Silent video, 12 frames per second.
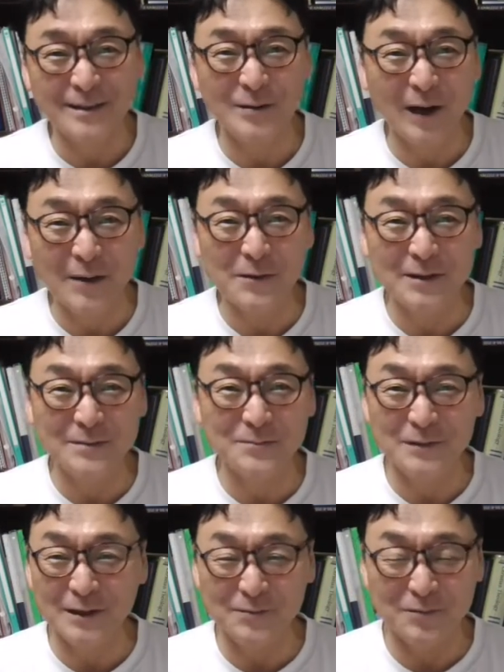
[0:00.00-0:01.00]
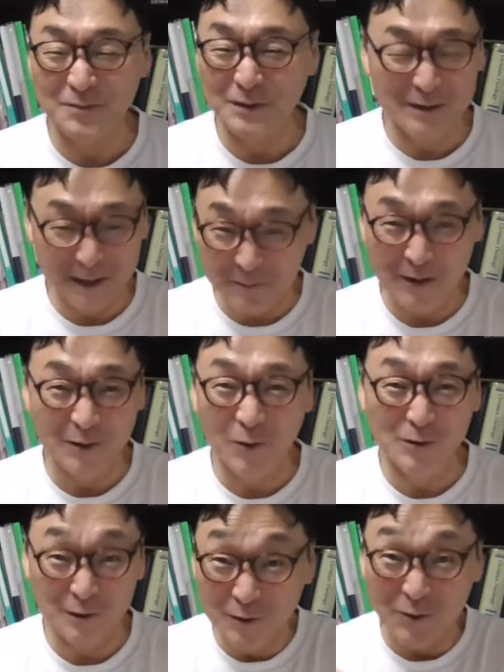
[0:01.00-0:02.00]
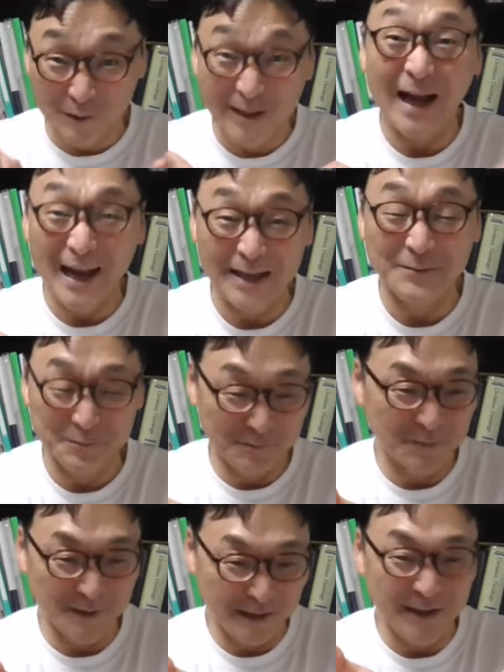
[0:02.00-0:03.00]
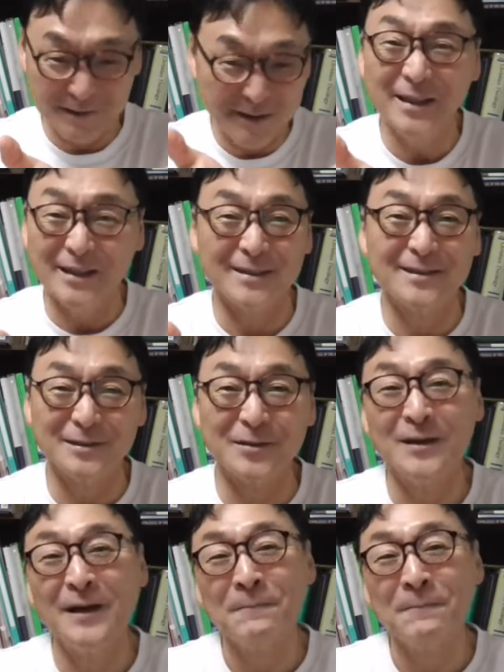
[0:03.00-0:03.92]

You know, I mean, if, if somebody told you you're gonna die eating this, you know,